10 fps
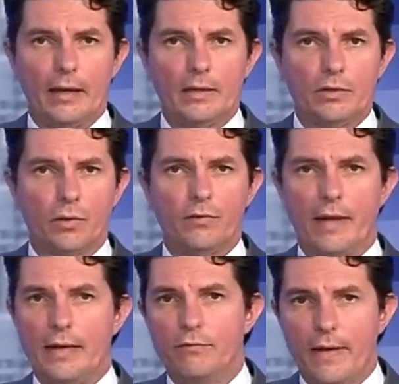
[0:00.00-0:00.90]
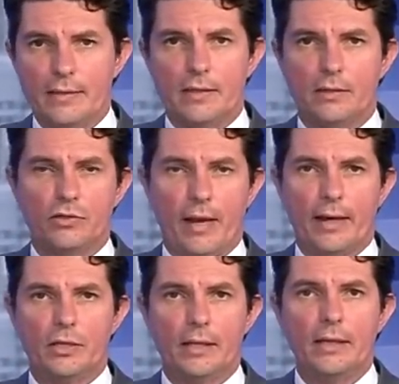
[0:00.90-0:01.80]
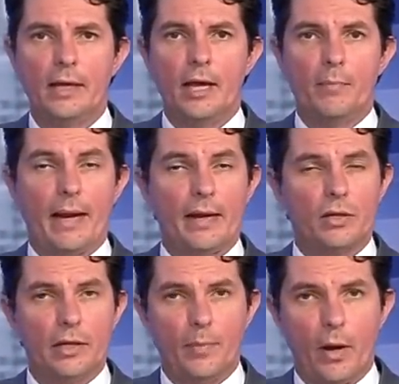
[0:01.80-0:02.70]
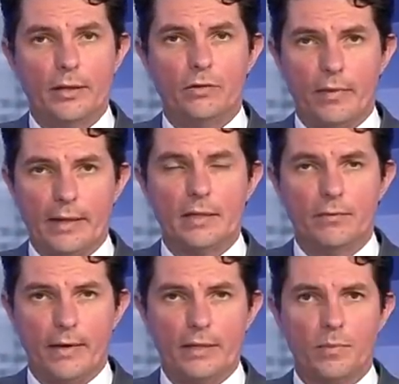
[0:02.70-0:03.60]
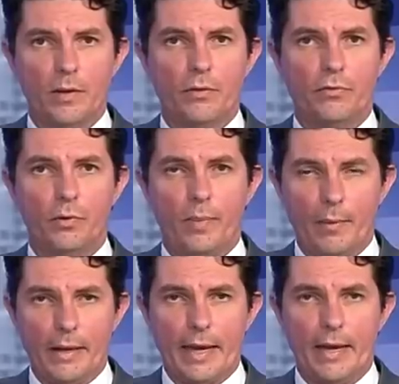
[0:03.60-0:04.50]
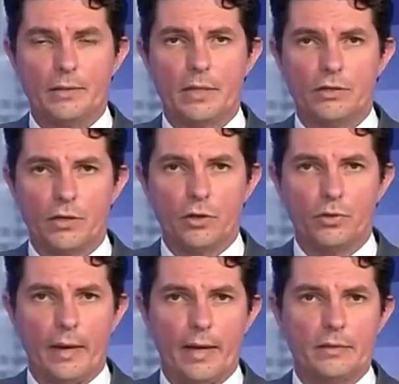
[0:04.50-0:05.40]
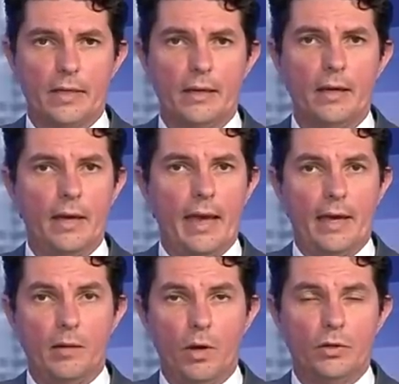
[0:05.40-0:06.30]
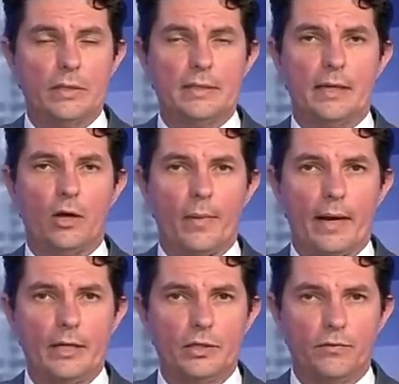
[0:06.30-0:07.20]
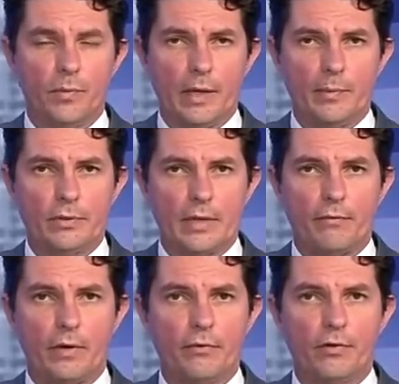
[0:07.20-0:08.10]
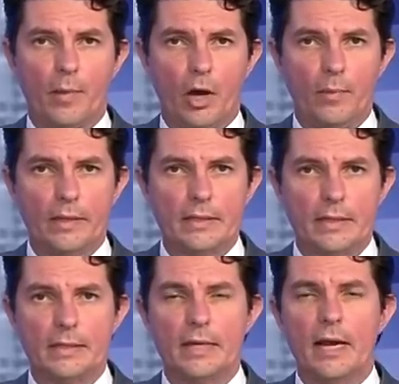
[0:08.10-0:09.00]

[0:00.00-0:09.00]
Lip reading: sort of investor strategy, but actually by direct investment through public housing, social housing and emergency accommodation for people suffering from homelessness.